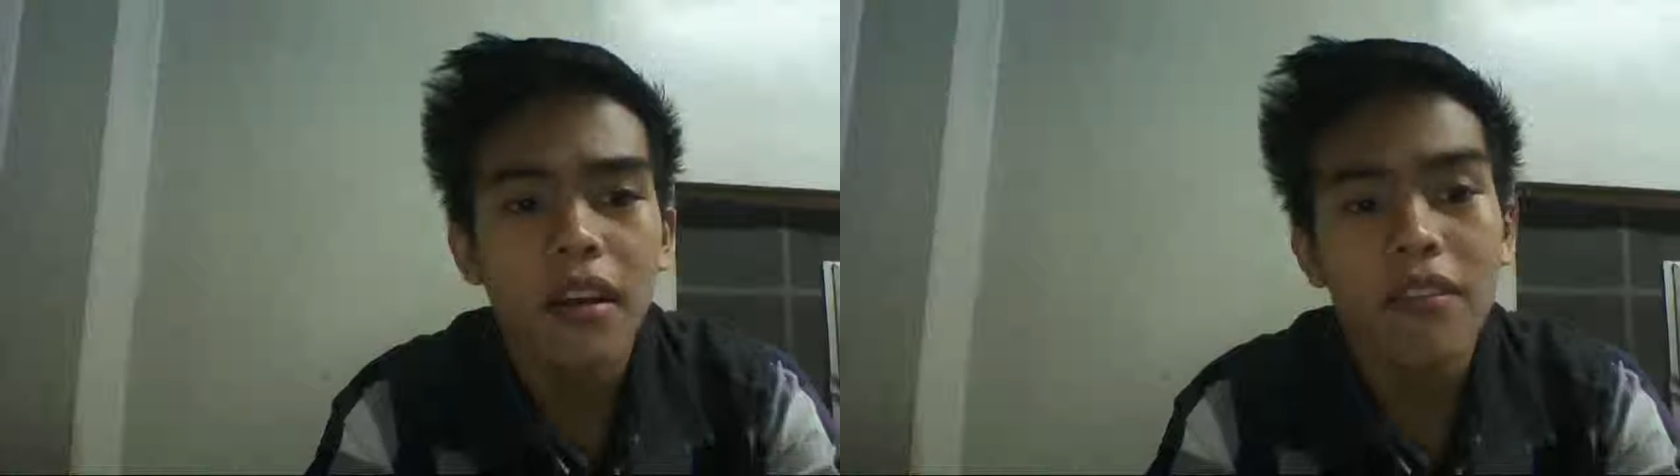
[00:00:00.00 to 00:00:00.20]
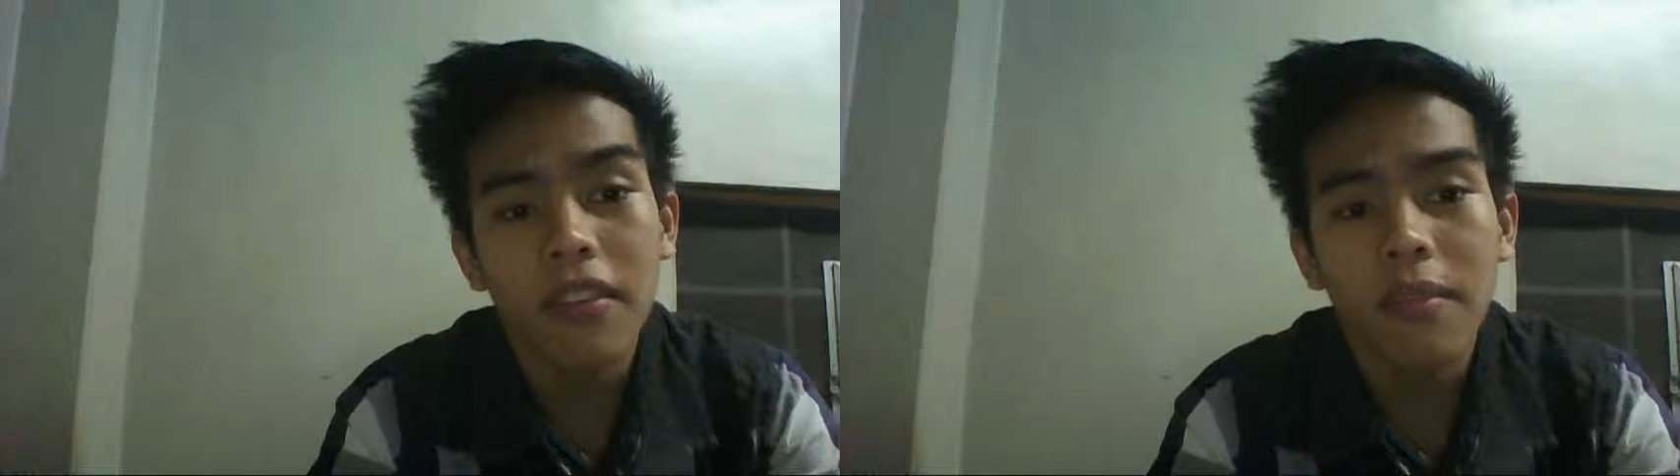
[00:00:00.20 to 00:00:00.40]

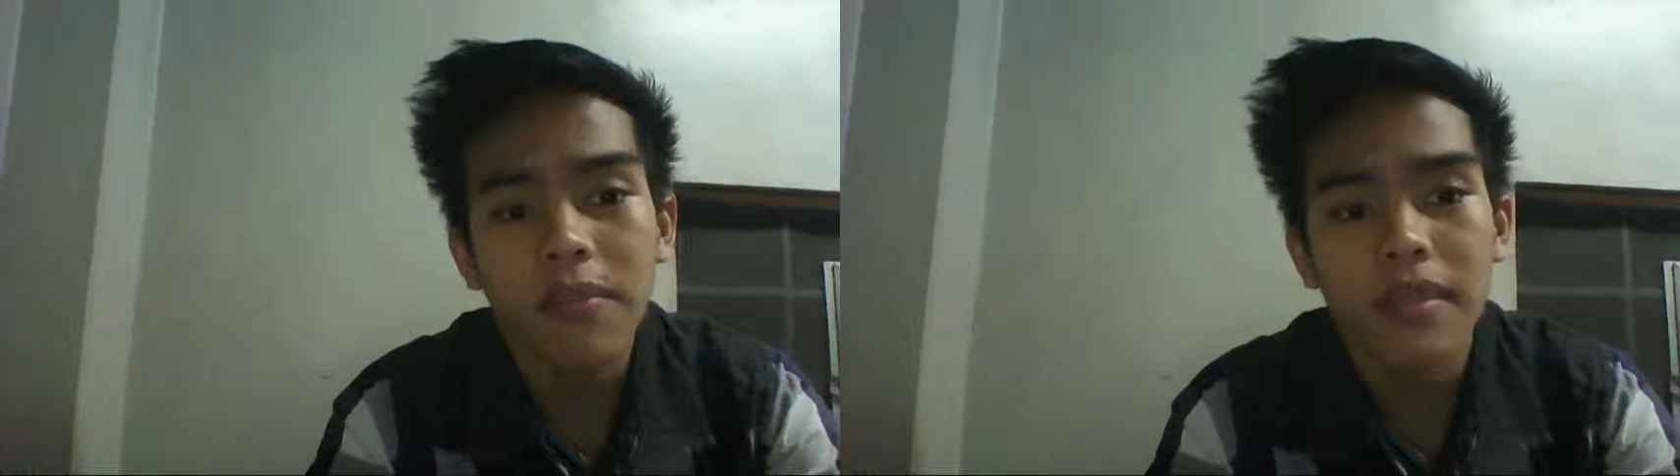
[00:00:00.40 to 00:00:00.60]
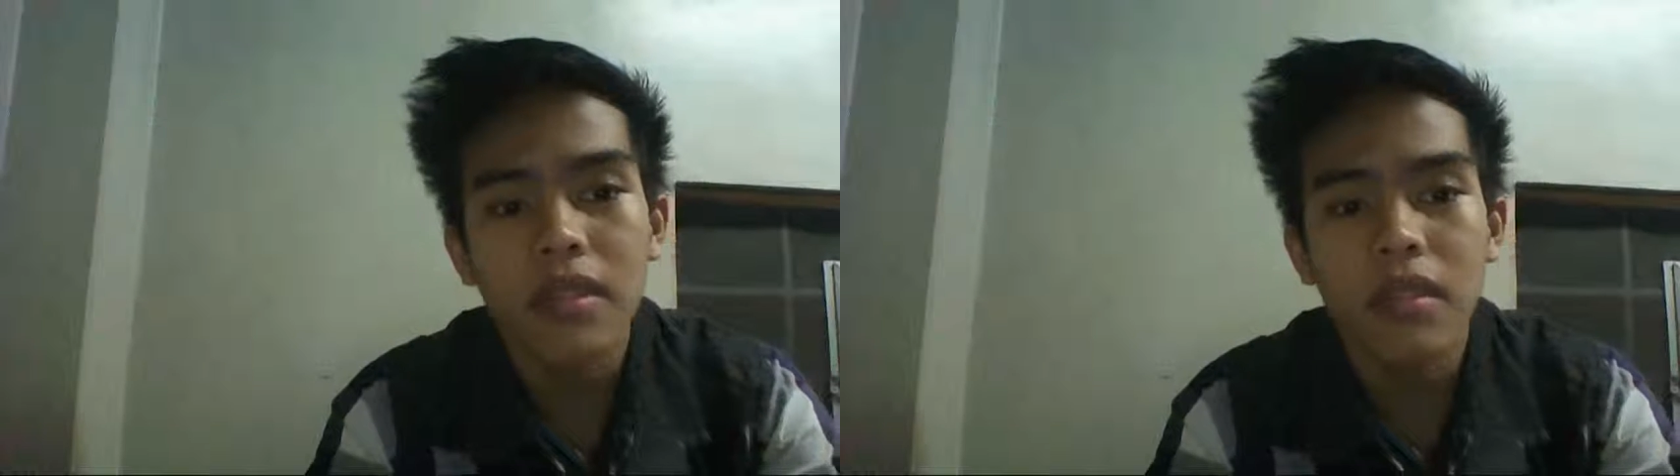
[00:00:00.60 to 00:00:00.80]

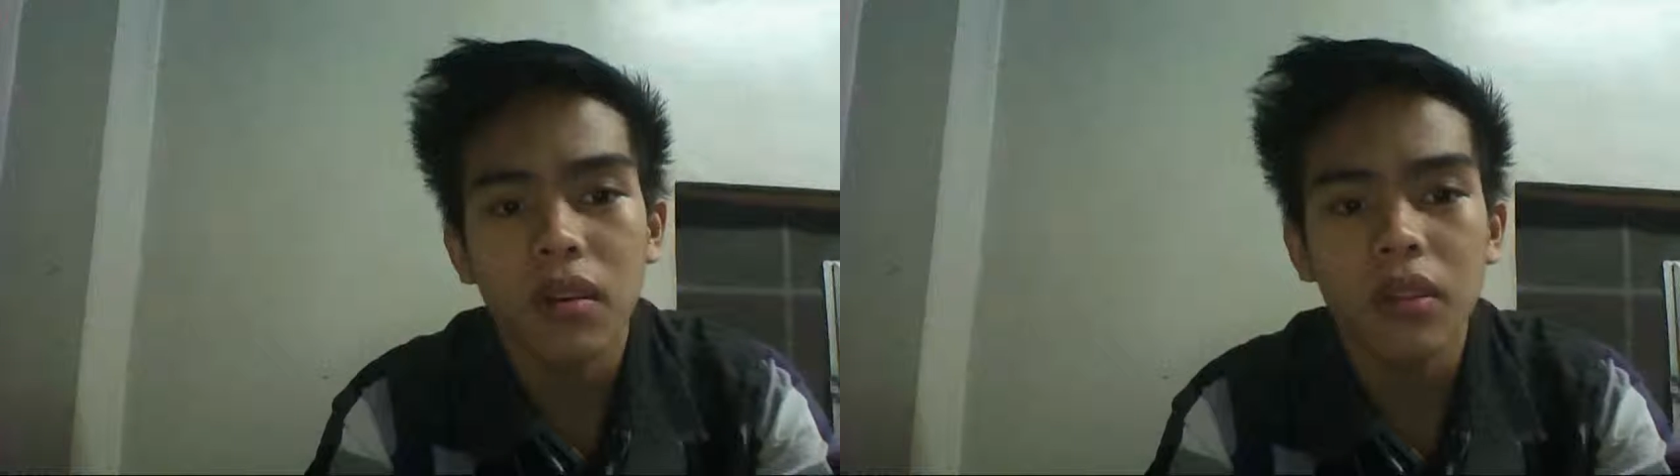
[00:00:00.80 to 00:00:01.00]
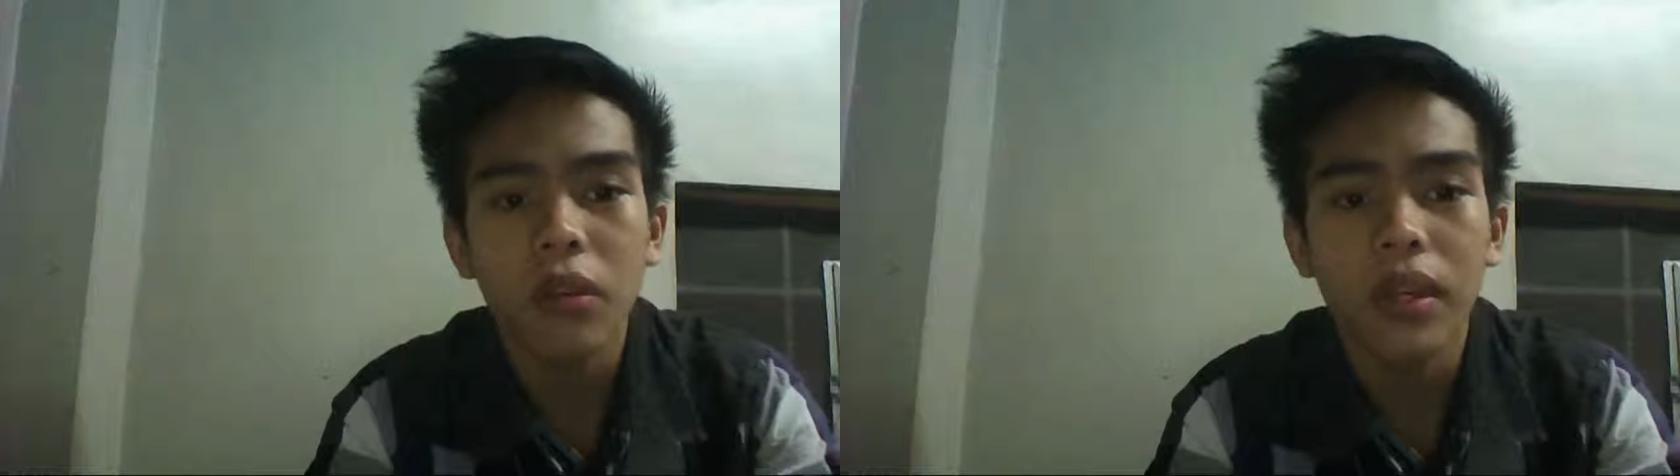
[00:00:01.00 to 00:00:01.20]
flaps
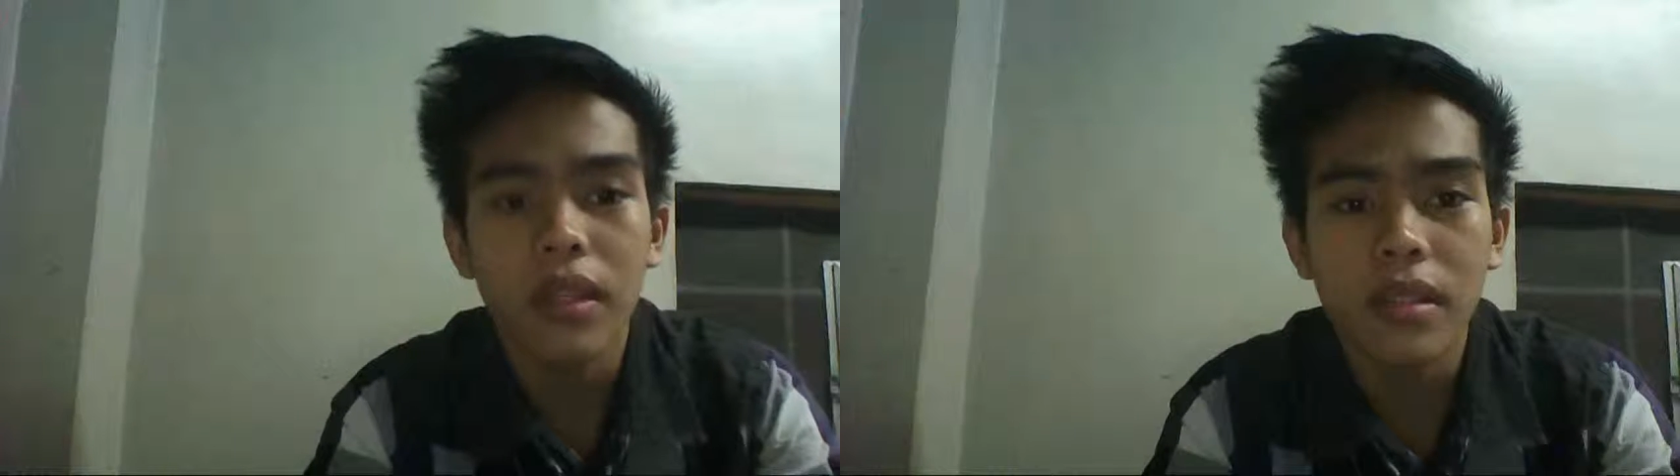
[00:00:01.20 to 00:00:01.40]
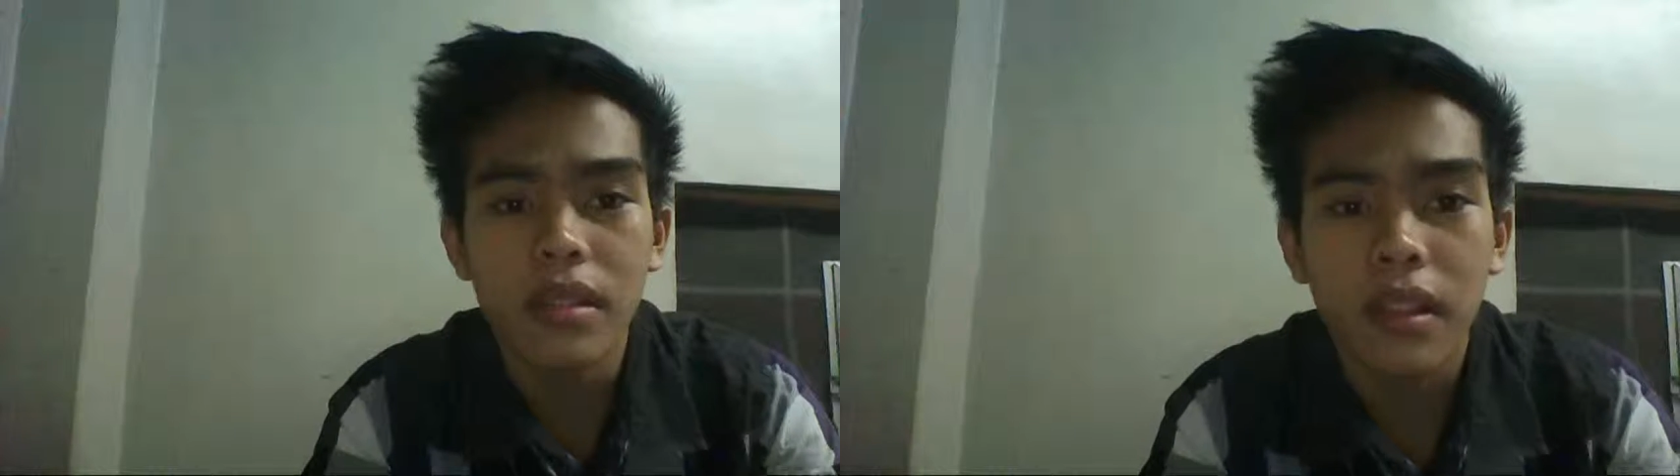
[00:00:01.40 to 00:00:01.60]
on the
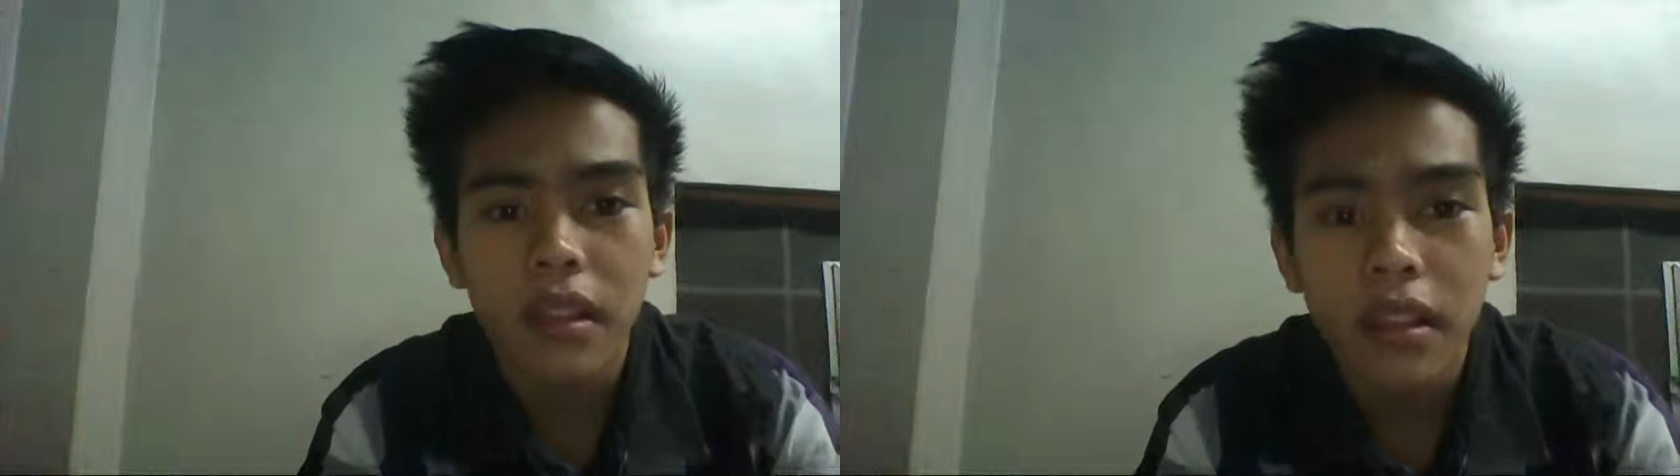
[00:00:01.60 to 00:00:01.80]
wings.